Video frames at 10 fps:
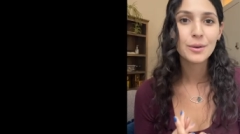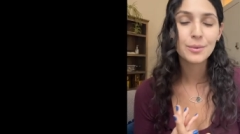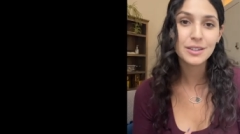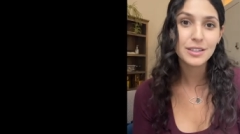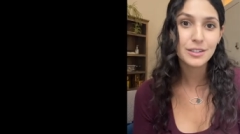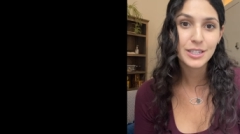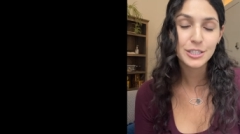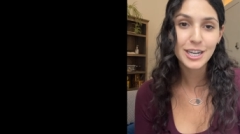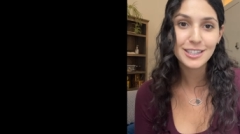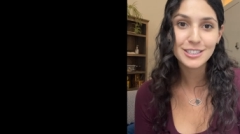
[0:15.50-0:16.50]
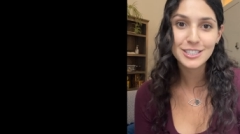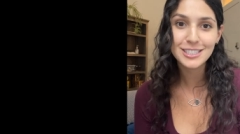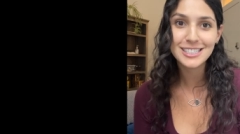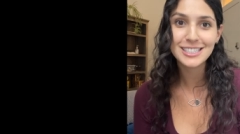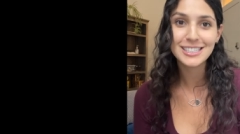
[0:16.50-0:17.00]
One of the unique
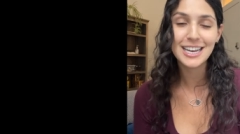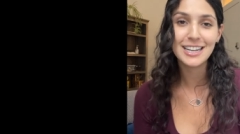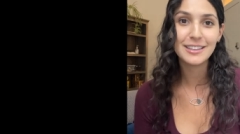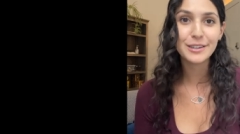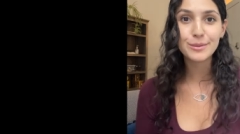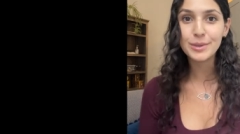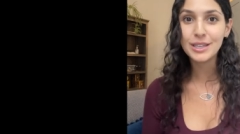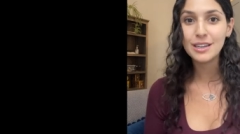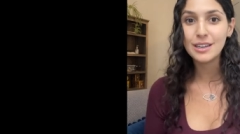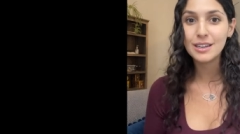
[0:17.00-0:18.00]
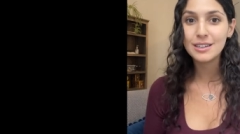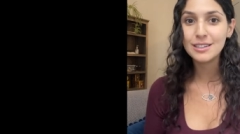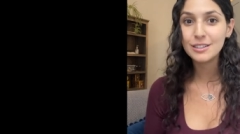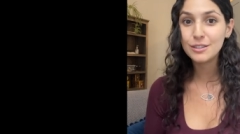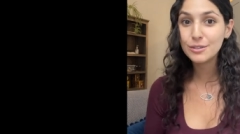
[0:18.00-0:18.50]
challenges is that therapy
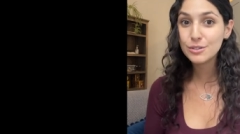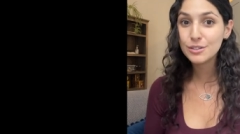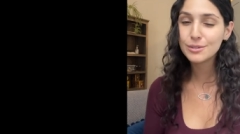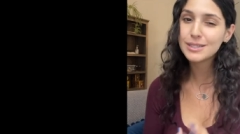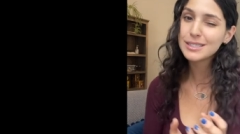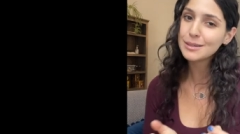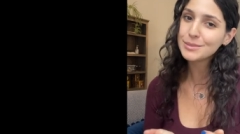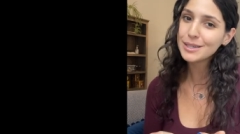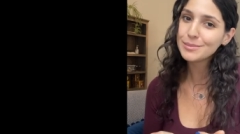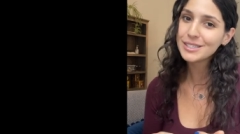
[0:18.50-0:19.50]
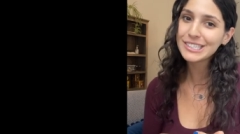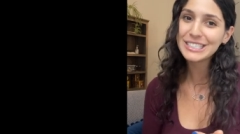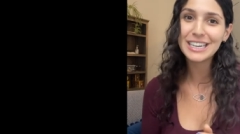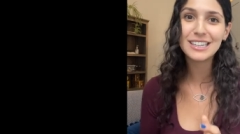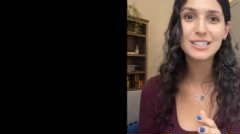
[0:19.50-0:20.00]
used to and sometimes still
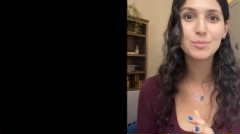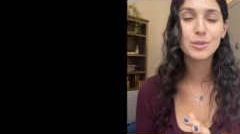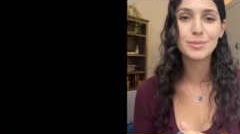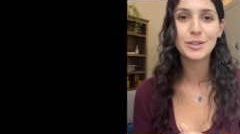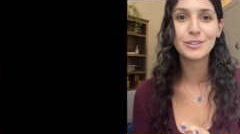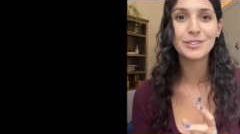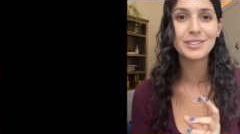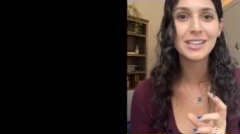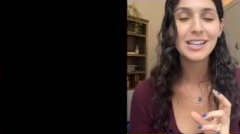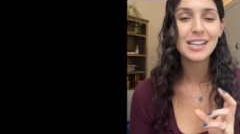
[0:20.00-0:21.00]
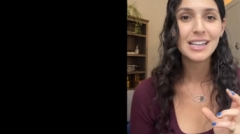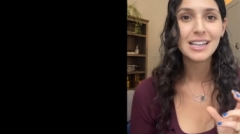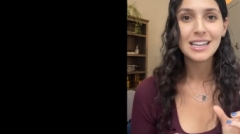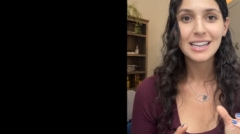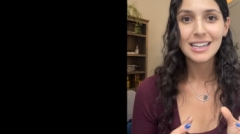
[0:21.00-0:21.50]
does promote
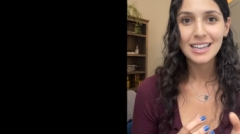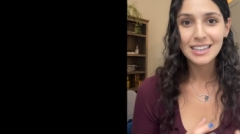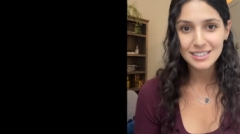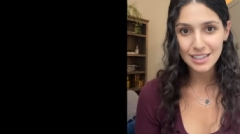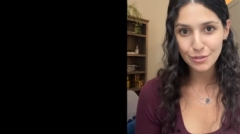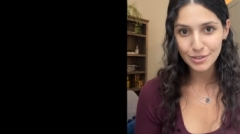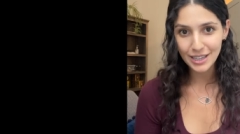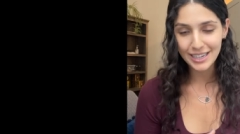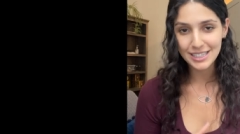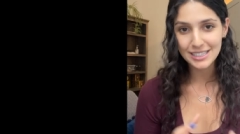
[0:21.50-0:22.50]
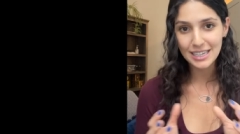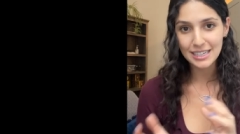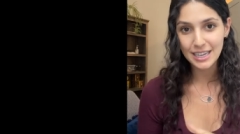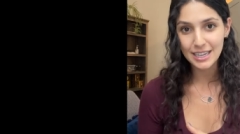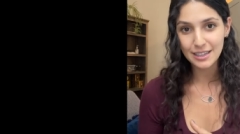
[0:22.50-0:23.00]
self reliance
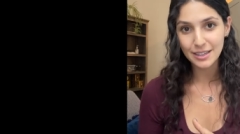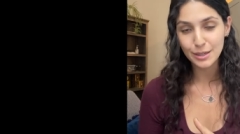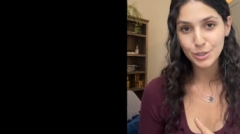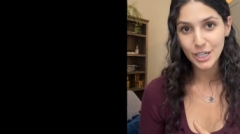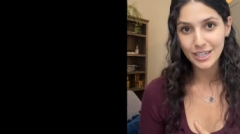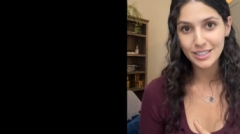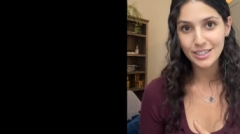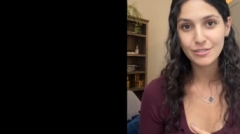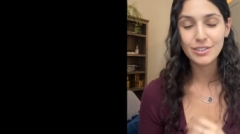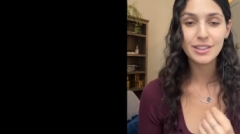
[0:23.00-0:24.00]
as a healing objective.